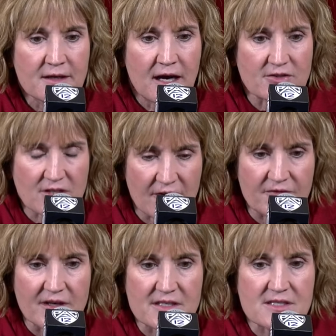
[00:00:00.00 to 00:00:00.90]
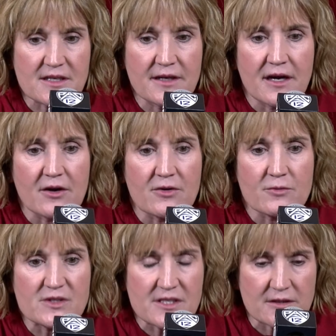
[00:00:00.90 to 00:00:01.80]
our toughness, in our
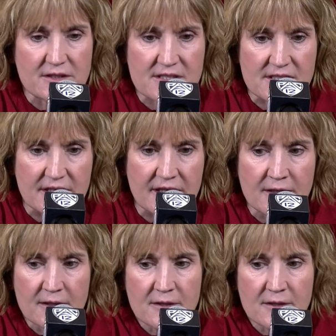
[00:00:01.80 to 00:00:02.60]
resiliency,